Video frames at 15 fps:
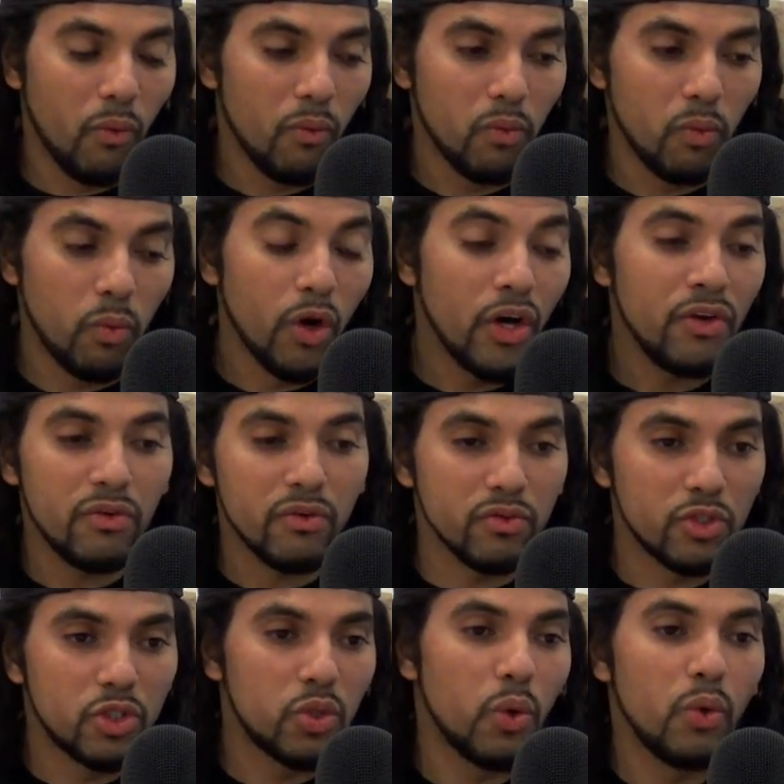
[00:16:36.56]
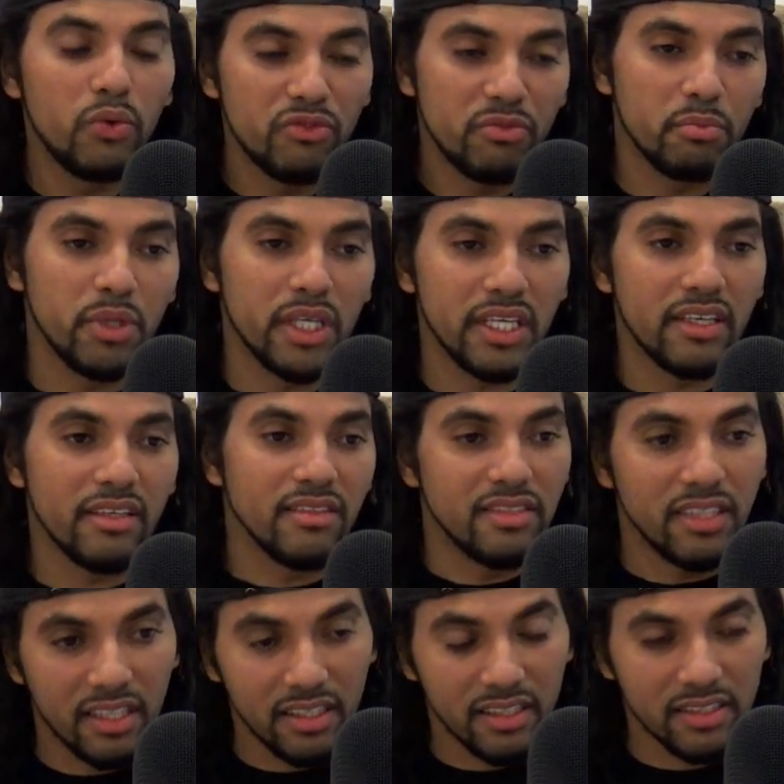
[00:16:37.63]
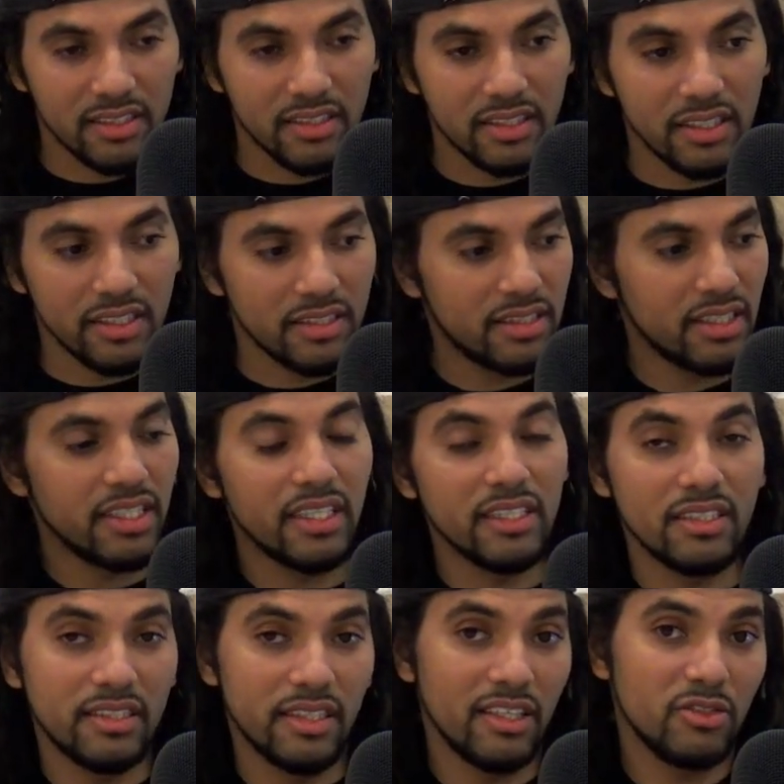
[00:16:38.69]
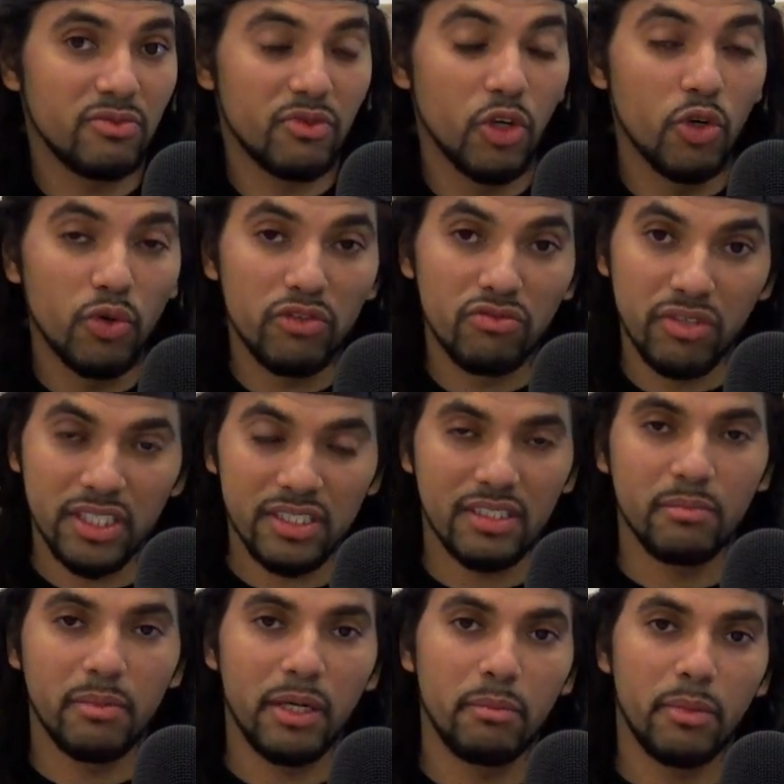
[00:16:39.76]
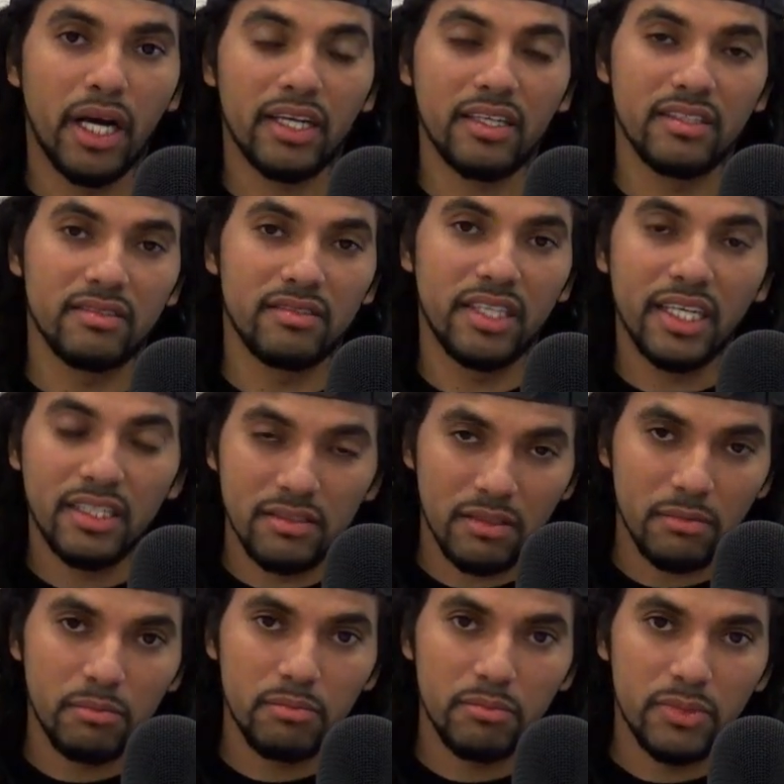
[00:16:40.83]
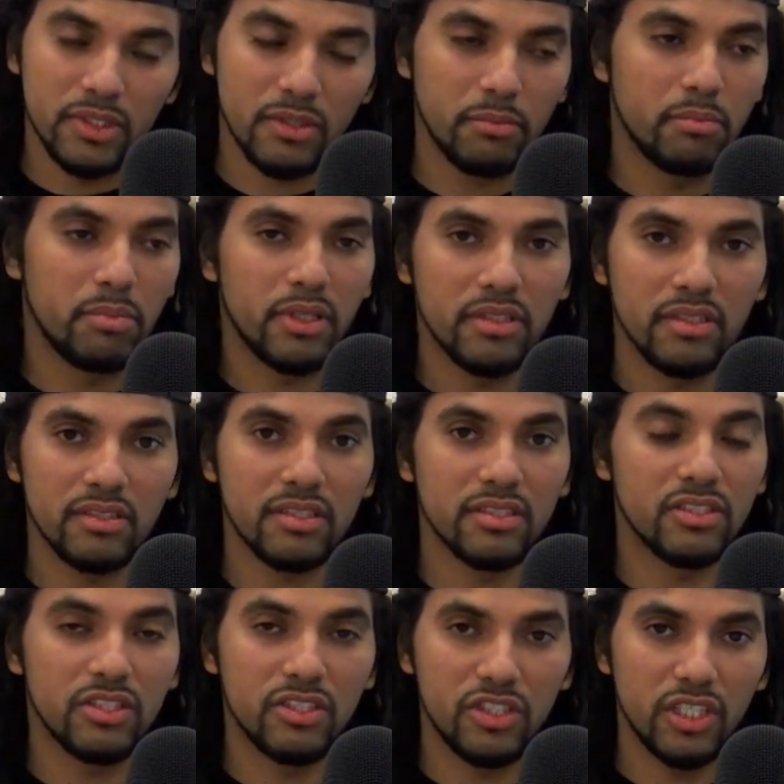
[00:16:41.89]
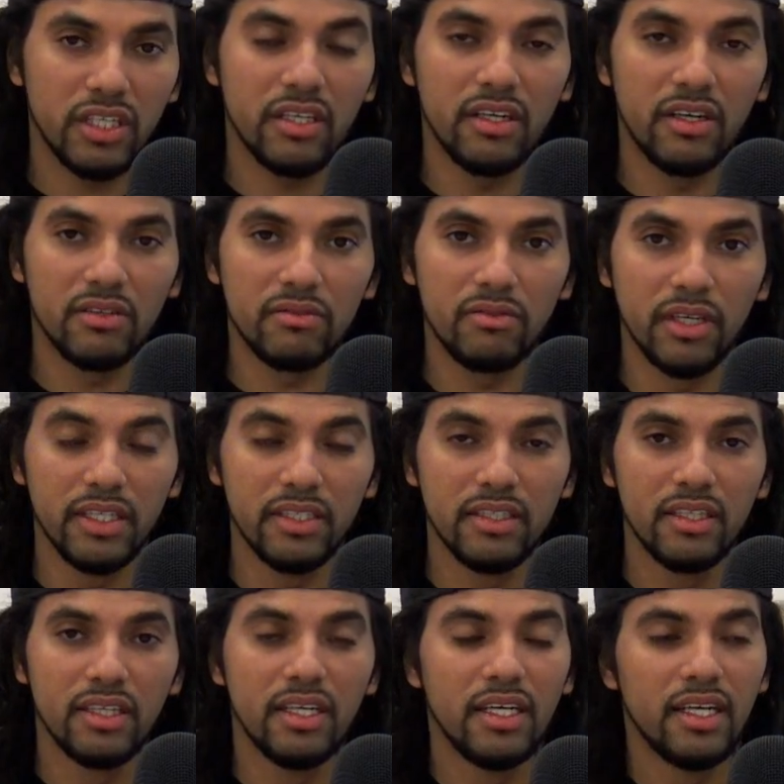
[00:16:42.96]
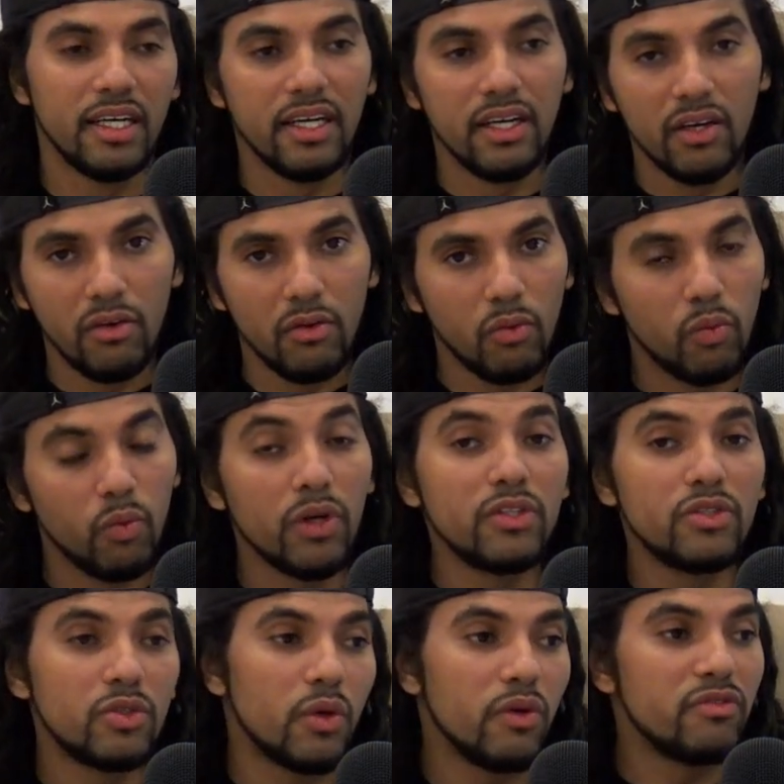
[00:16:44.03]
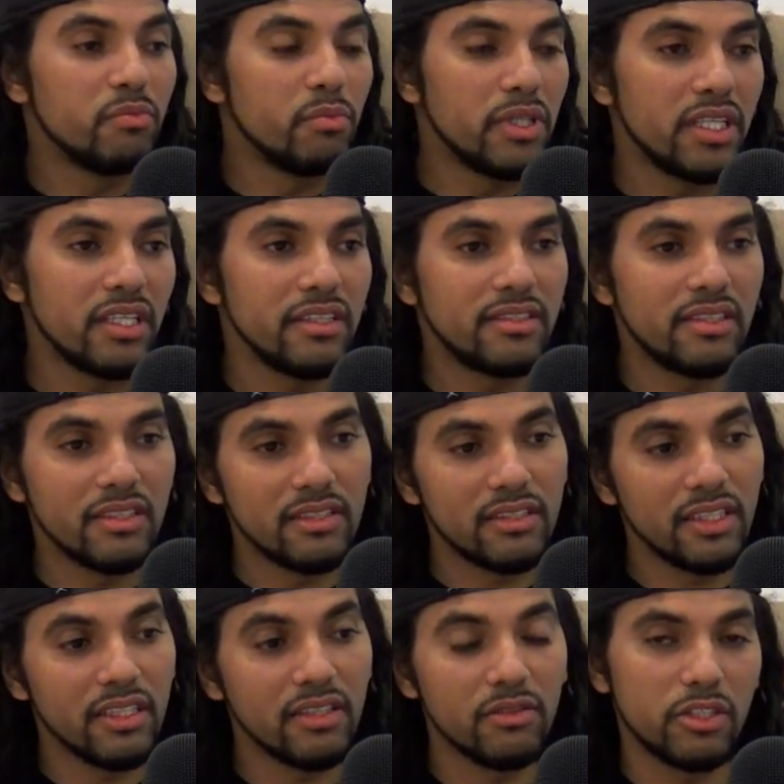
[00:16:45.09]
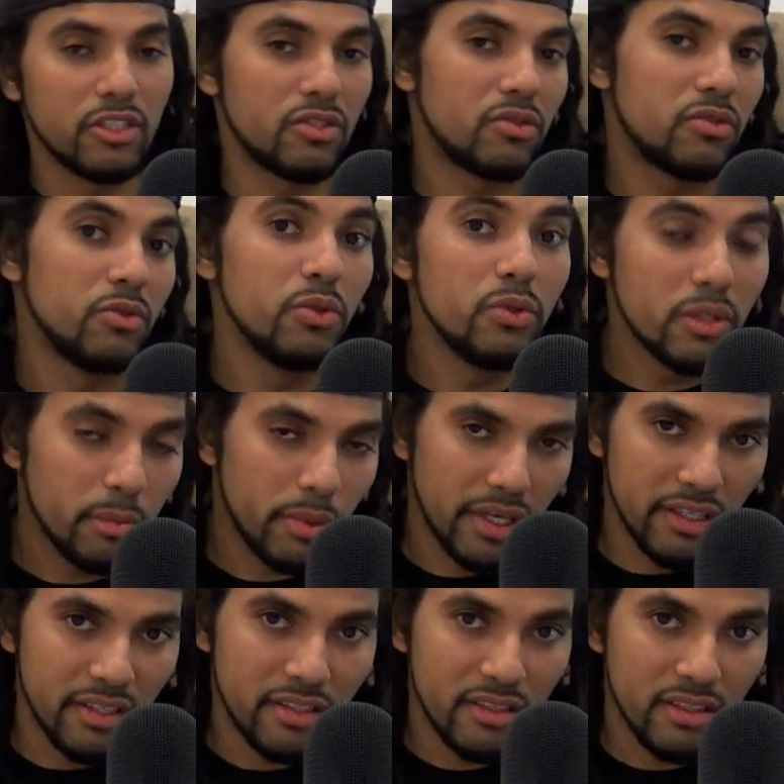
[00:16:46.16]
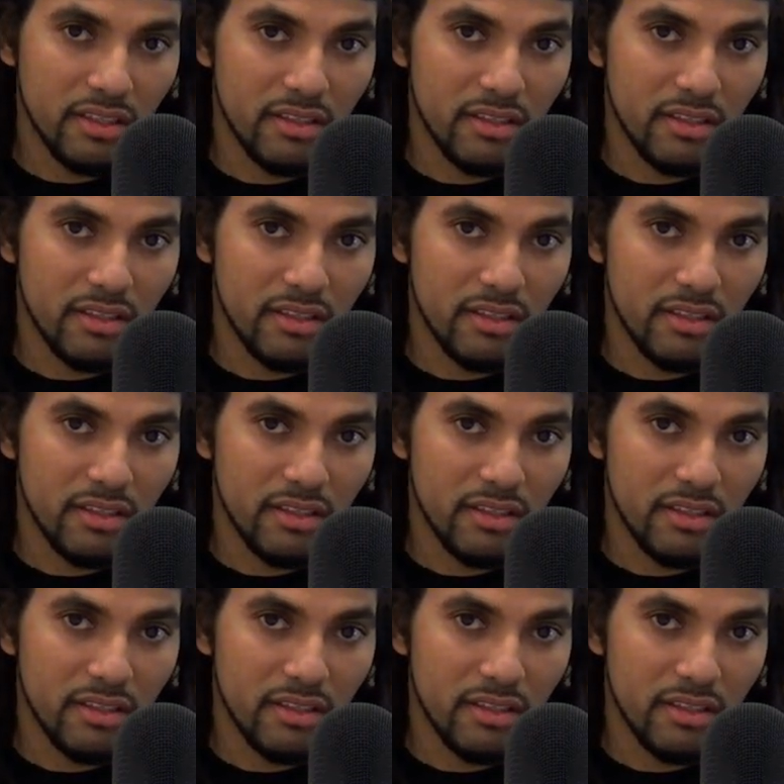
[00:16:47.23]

what drove me to say, instead of going resting my back and taking some pills and just chilling out, right? What drove me to say, screw the bed,